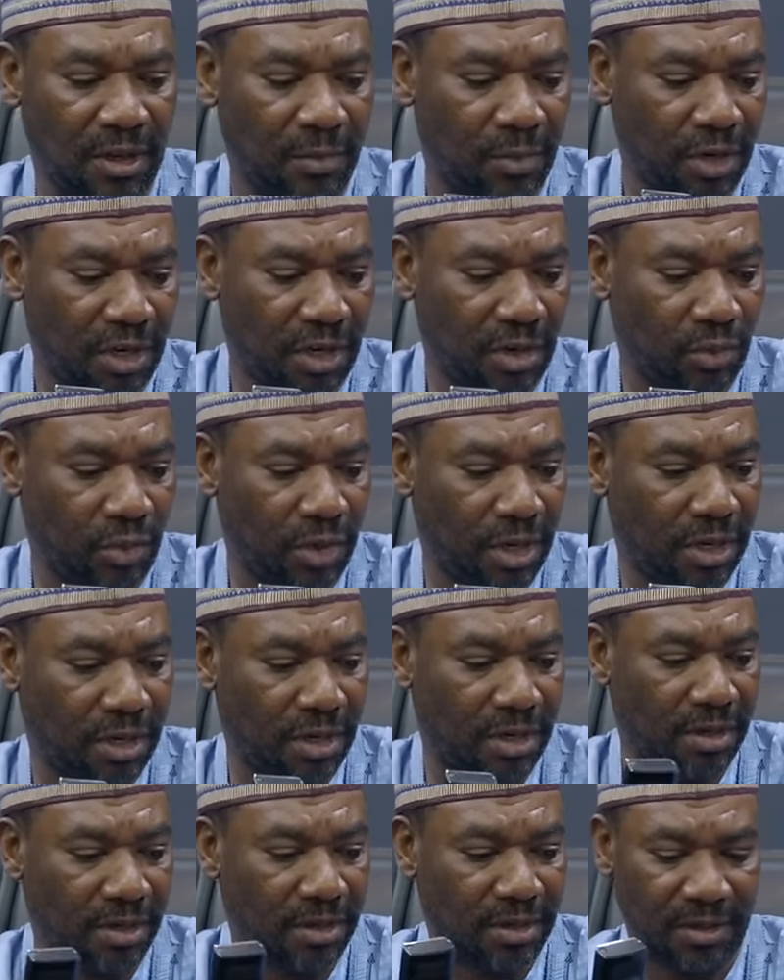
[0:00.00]
To
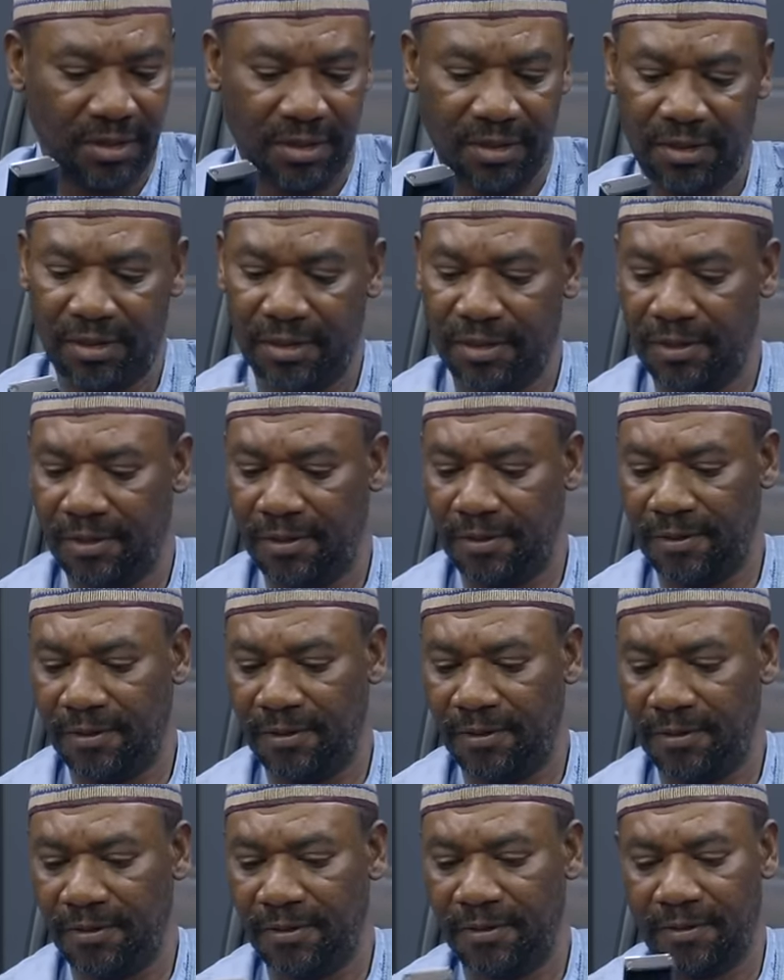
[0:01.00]
copy this tune,
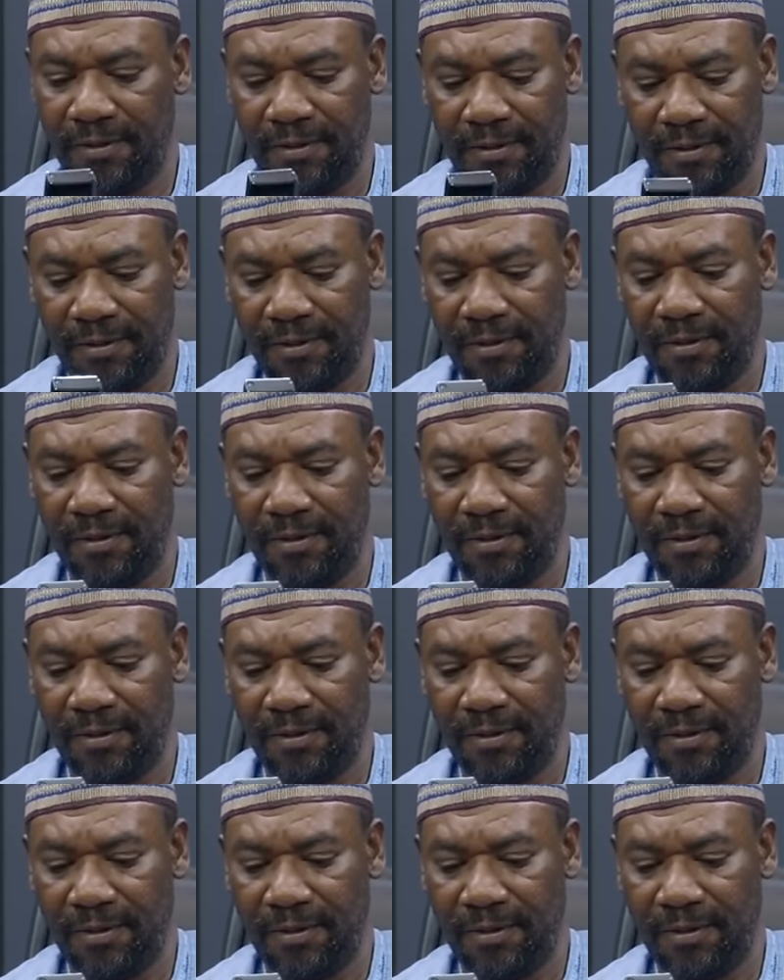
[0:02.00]
press 1.